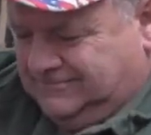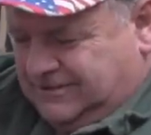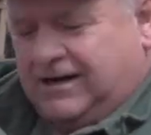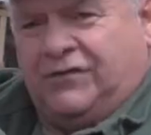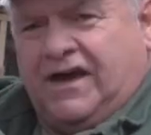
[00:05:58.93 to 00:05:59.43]

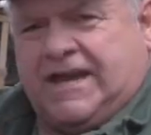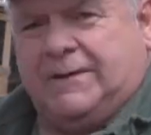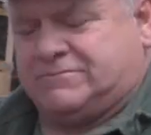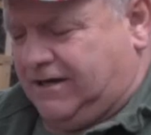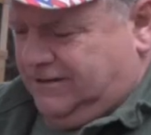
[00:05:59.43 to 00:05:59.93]
Well, they
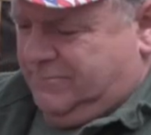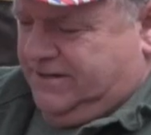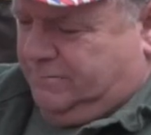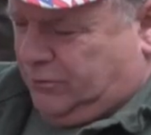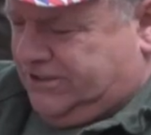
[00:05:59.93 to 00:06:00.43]
keep telling
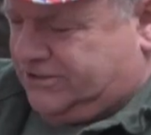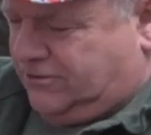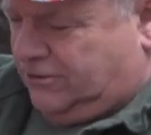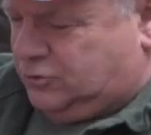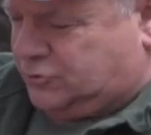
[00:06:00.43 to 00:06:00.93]
me the price
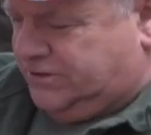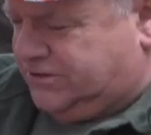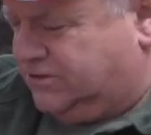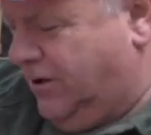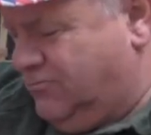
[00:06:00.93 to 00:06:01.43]
of groceries
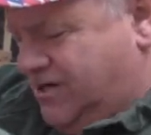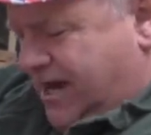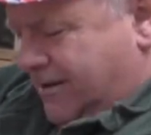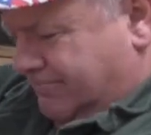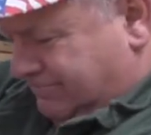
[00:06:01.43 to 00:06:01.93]
is going
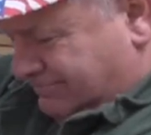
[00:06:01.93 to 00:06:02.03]
up.